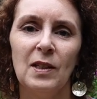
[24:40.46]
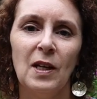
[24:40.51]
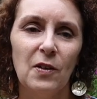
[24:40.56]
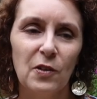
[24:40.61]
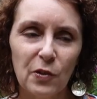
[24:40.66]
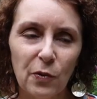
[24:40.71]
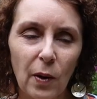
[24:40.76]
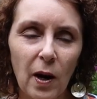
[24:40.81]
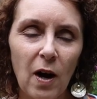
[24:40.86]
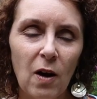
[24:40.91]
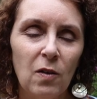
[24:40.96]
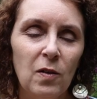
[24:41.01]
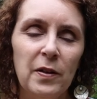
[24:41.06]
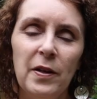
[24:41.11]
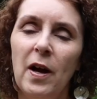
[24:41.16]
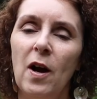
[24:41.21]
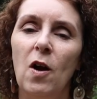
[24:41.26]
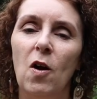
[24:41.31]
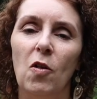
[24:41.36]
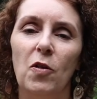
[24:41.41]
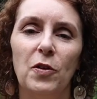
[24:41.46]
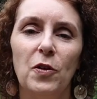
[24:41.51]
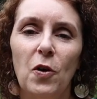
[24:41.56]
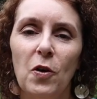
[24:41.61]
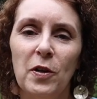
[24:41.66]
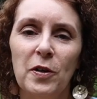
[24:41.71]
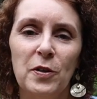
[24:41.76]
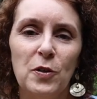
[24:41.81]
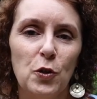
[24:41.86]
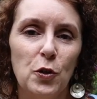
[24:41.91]
So all in all, the
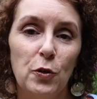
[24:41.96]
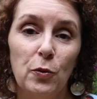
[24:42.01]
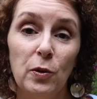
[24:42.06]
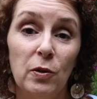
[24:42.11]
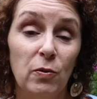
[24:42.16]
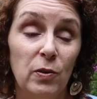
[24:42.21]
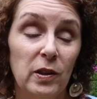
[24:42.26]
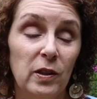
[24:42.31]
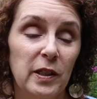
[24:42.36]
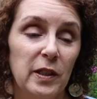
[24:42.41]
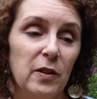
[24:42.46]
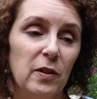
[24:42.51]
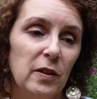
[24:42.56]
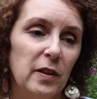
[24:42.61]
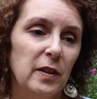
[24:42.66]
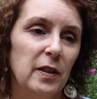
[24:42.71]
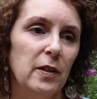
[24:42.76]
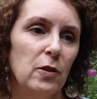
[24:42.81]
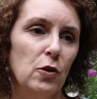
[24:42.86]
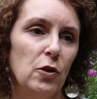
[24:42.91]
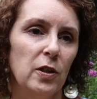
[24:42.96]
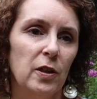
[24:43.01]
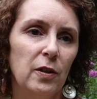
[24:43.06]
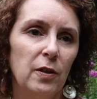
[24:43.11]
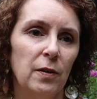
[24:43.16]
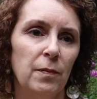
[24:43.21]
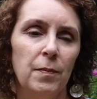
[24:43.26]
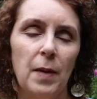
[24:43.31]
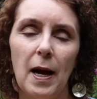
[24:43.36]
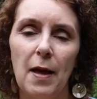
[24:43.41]
garden's doing really good this
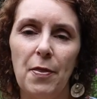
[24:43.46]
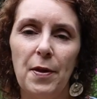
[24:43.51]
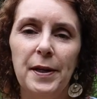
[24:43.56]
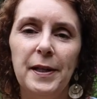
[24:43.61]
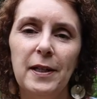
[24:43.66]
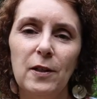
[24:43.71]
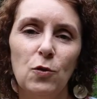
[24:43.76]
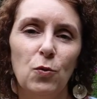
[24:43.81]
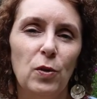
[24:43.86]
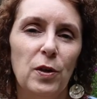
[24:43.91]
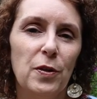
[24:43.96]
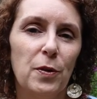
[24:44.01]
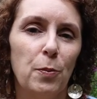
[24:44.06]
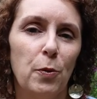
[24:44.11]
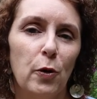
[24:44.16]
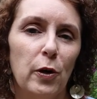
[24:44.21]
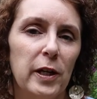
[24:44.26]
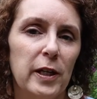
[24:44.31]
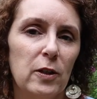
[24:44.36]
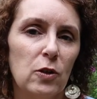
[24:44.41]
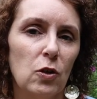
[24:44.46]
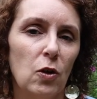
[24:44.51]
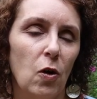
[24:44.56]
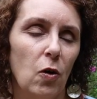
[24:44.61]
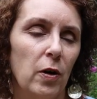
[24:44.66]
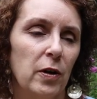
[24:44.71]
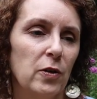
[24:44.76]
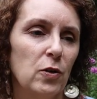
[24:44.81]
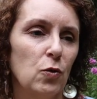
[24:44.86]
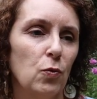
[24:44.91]
year. I think it's one of the prettiest
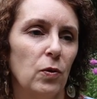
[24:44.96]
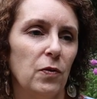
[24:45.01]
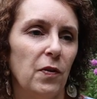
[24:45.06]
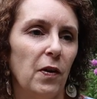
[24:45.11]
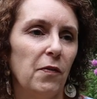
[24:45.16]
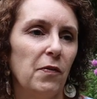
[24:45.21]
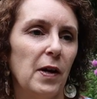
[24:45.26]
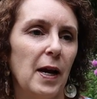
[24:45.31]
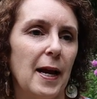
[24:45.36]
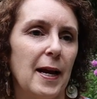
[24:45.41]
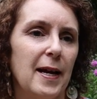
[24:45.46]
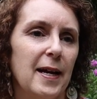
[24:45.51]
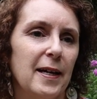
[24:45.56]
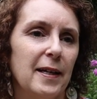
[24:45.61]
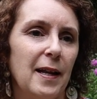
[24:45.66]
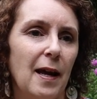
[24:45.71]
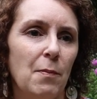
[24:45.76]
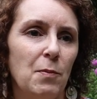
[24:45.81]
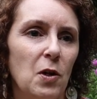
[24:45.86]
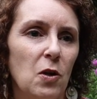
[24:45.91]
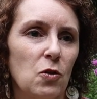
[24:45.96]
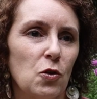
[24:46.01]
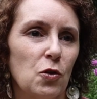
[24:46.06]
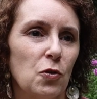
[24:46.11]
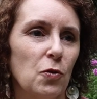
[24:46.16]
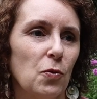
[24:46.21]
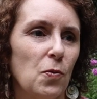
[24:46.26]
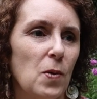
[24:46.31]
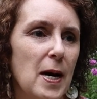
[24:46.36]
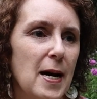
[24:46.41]
gardens we've ever had. I'm not
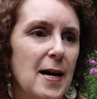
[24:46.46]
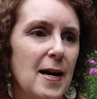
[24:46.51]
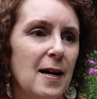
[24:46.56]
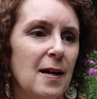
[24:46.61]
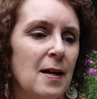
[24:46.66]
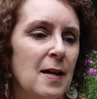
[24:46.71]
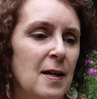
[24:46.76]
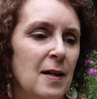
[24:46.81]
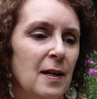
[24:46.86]
sure why.